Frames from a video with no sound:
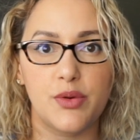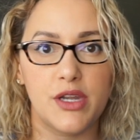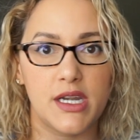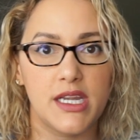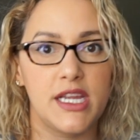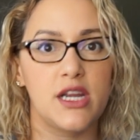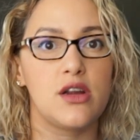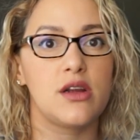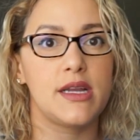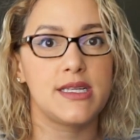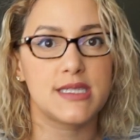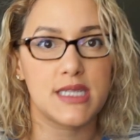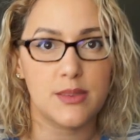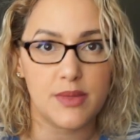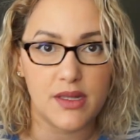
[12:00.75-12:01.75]
put in here
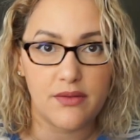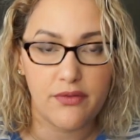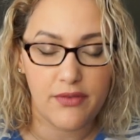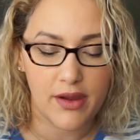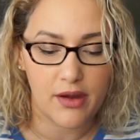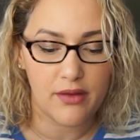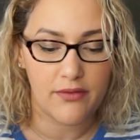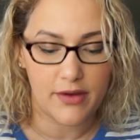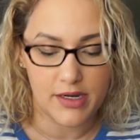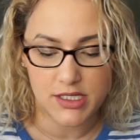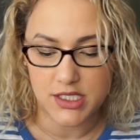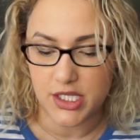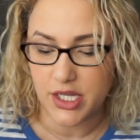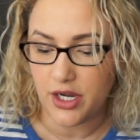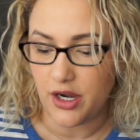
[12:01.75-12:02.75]
is gonna be very, very
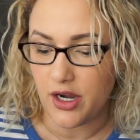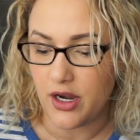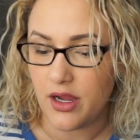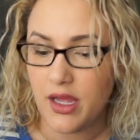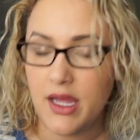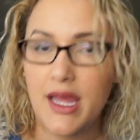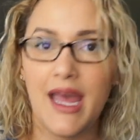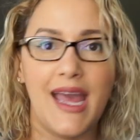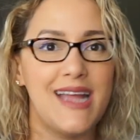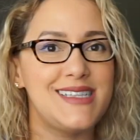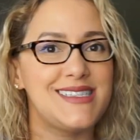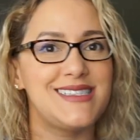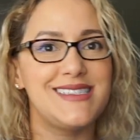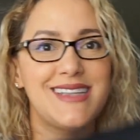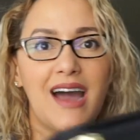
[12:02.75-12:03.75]
secure.
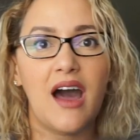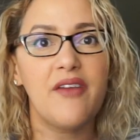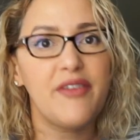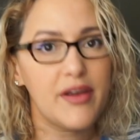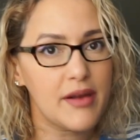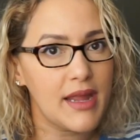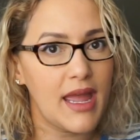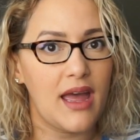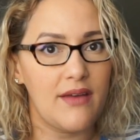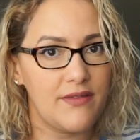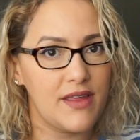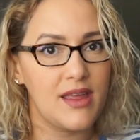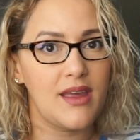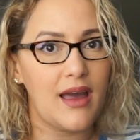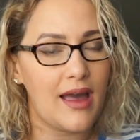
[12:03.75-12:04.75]
It's not very
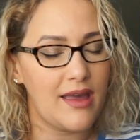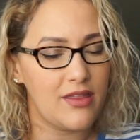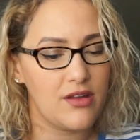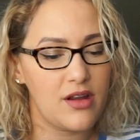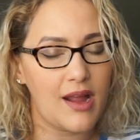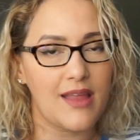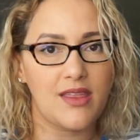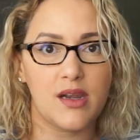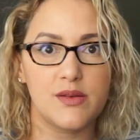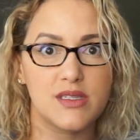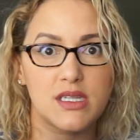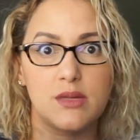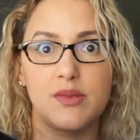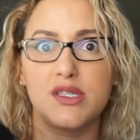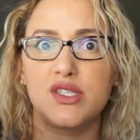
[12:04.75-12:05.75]
heavy either. I thought it was
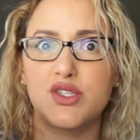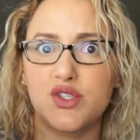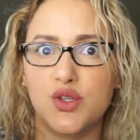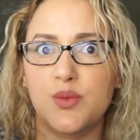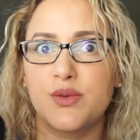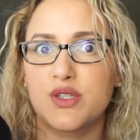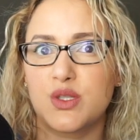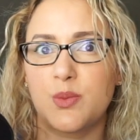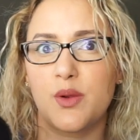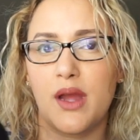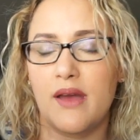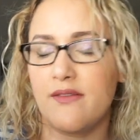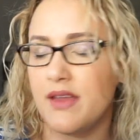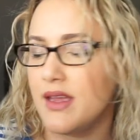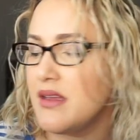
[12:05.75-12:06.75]
gonna be super, super
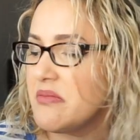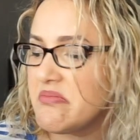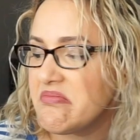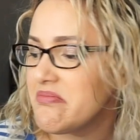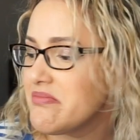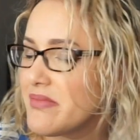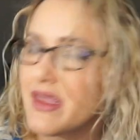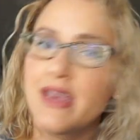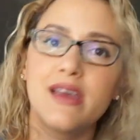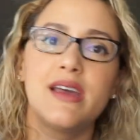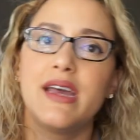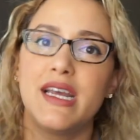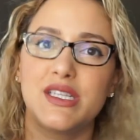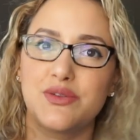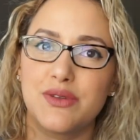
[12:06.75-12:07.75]
heavy.
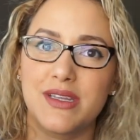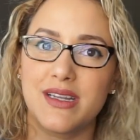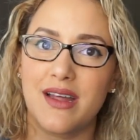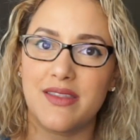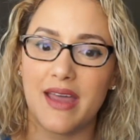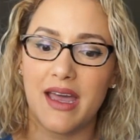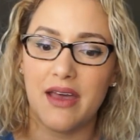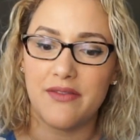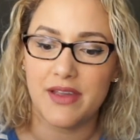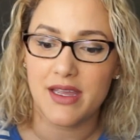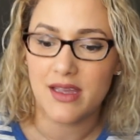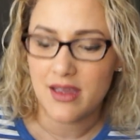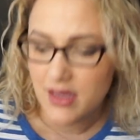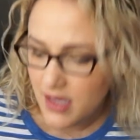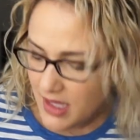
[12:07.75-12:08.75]
It's really not that
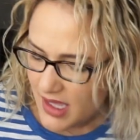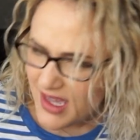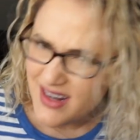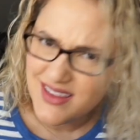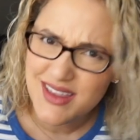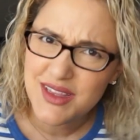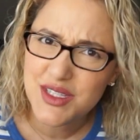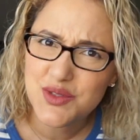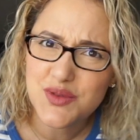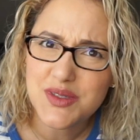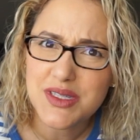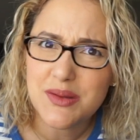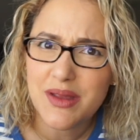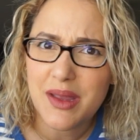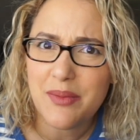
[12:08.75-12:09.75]
heavy. And I think this
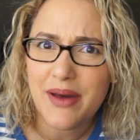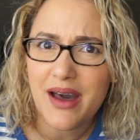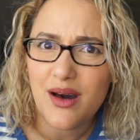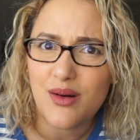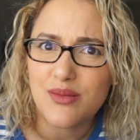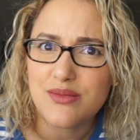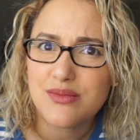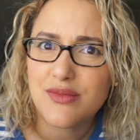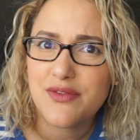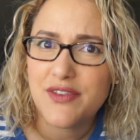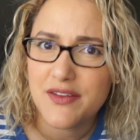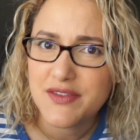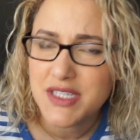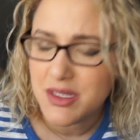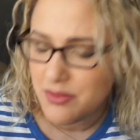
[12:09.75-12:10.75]
was like about
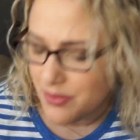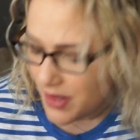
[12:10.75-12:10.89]
15